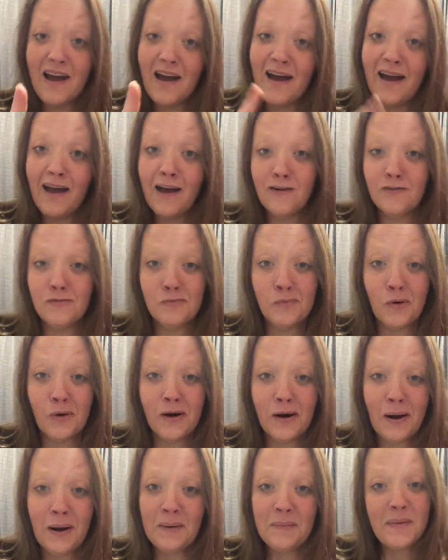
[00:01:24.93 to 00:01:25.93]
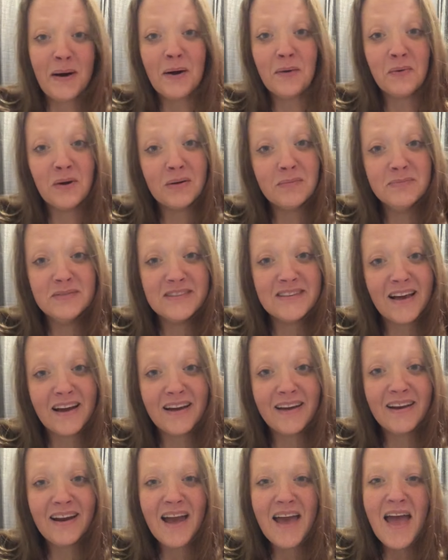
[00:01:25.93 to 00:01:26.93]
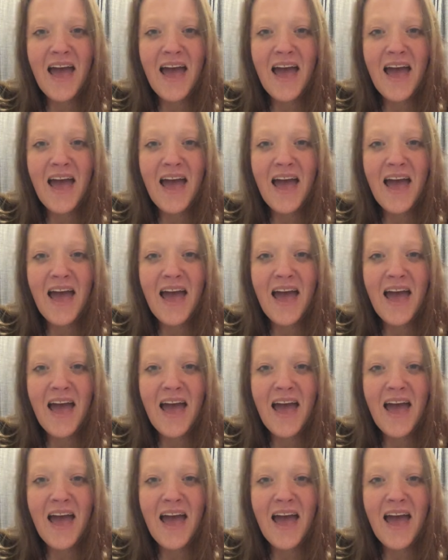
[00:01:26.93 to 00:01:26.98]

I have more on my website